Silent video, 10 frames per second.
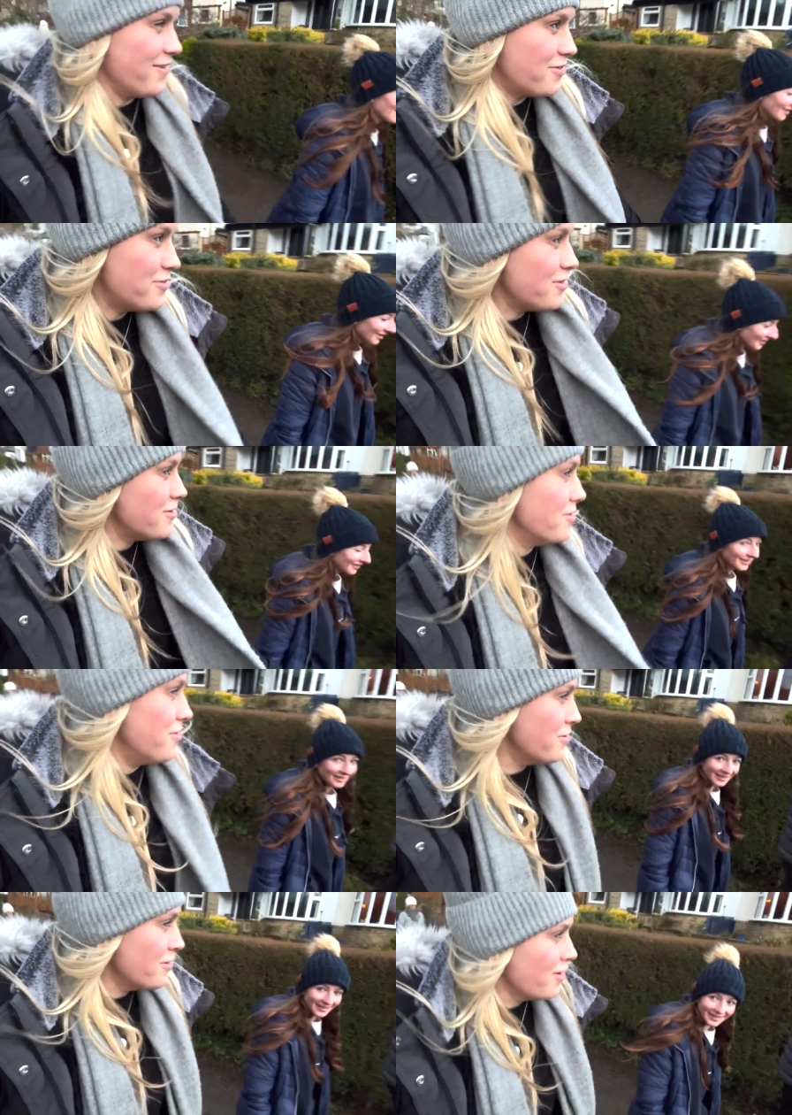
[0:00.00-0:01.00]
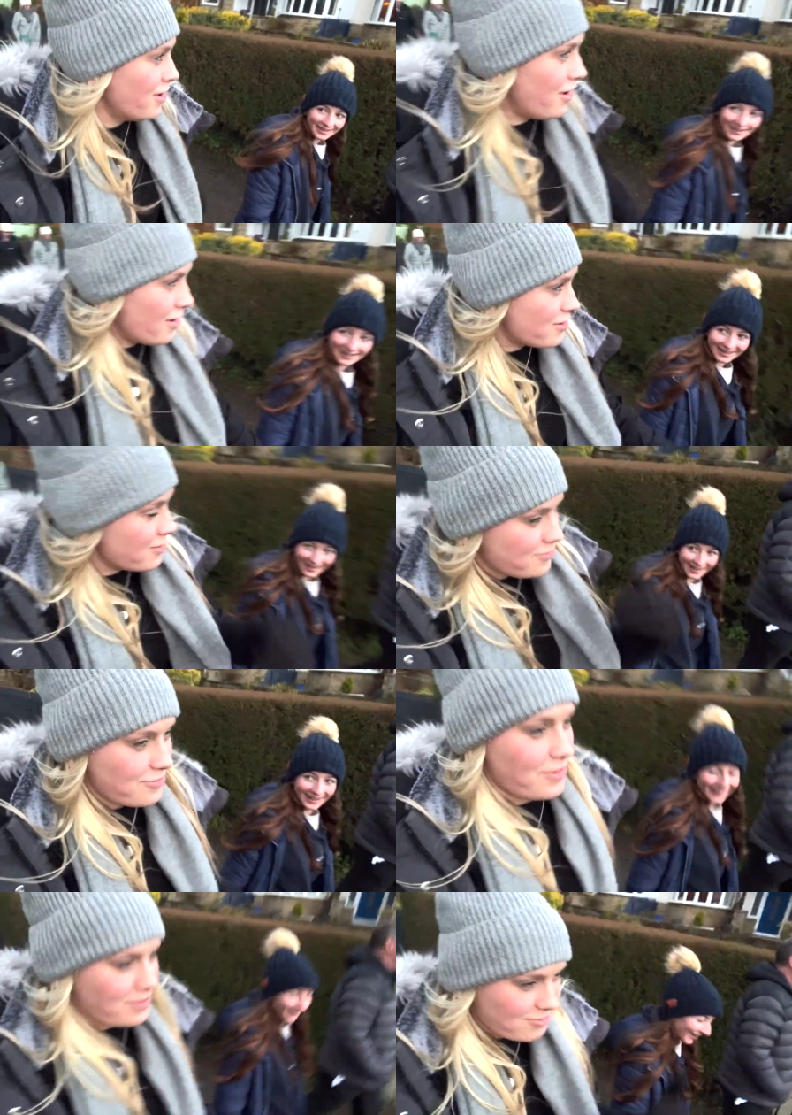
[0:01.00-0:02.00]
all you knew, I could have,
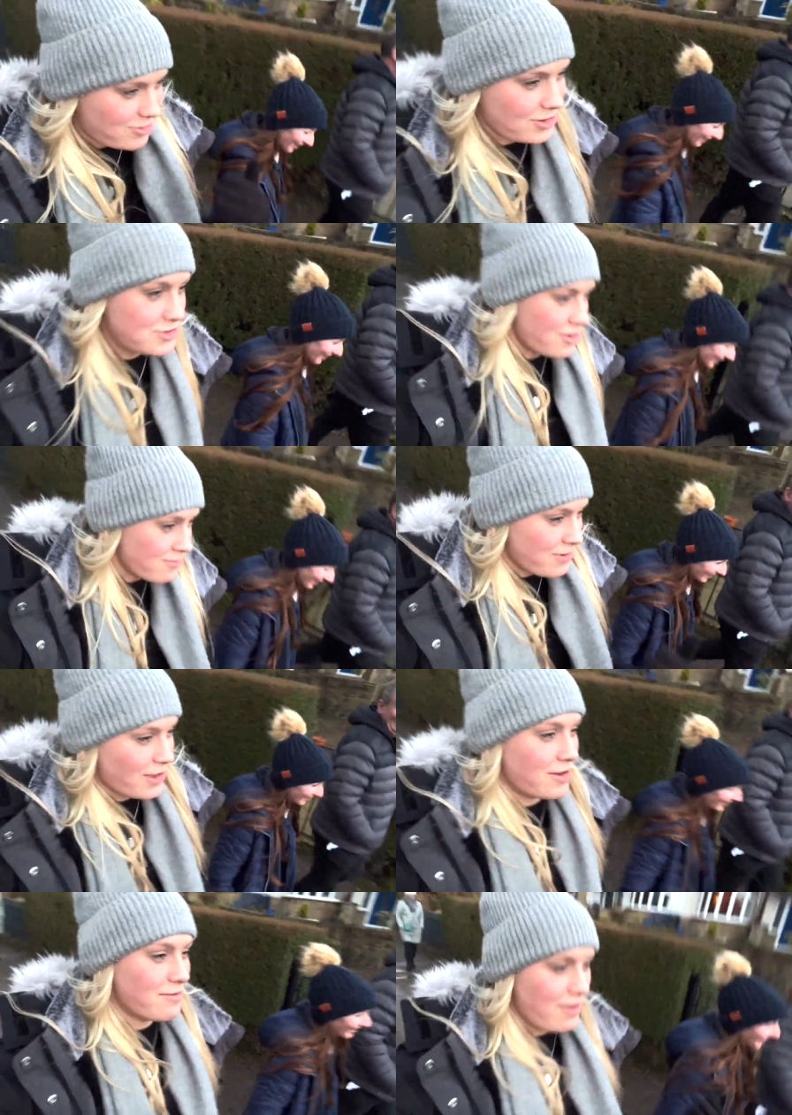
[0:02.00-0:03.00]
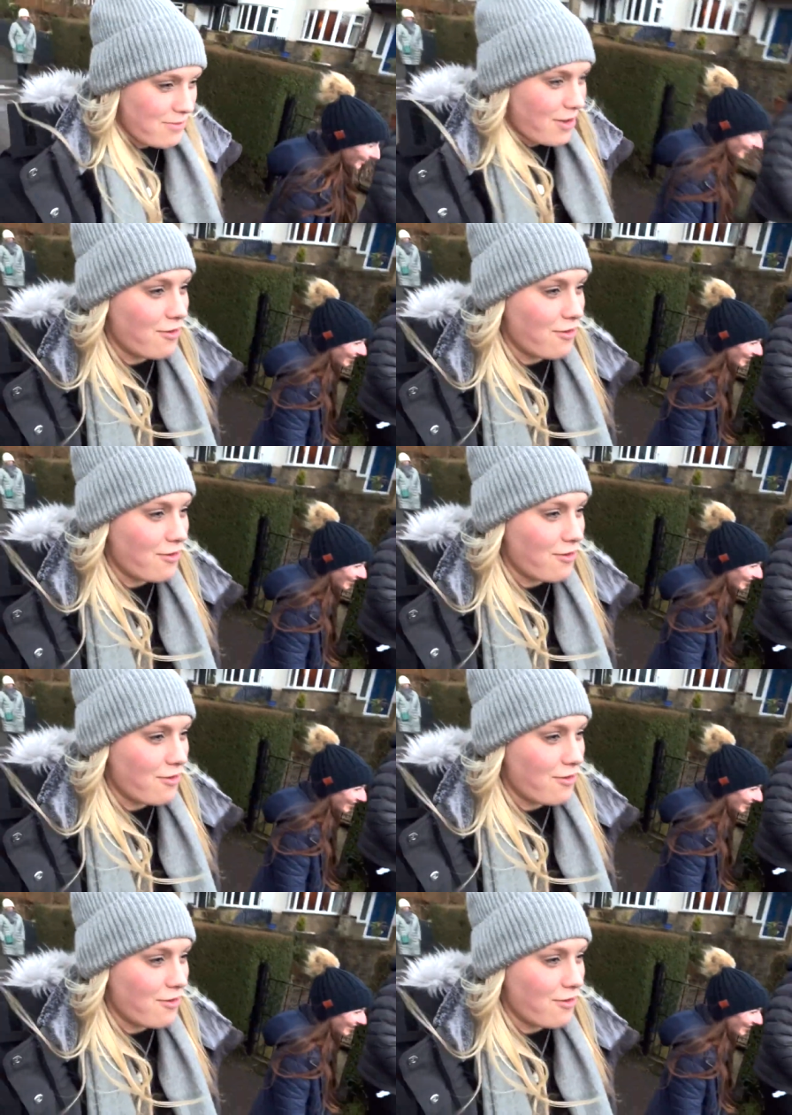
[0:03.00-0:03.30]
it, the jumping could have made me go,